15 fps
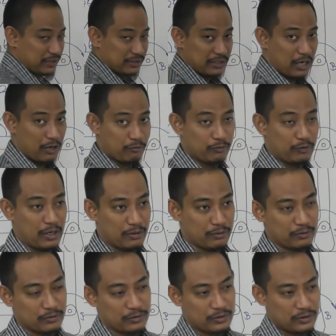learned
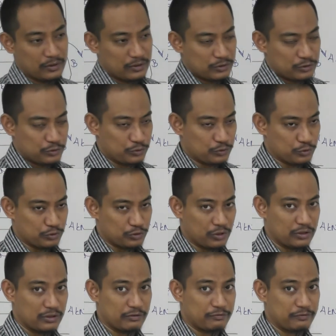how to
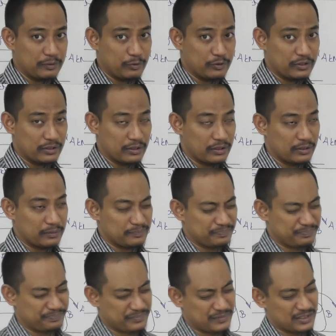draw the figure,
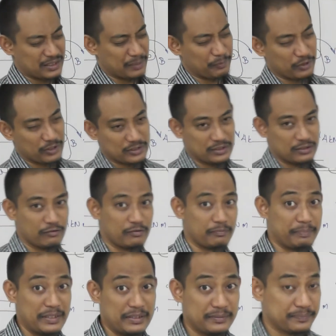the separation of
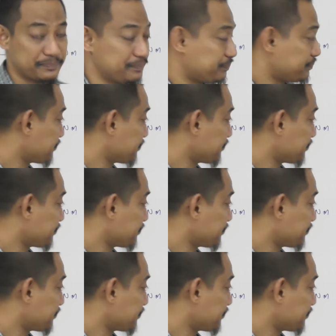a pin.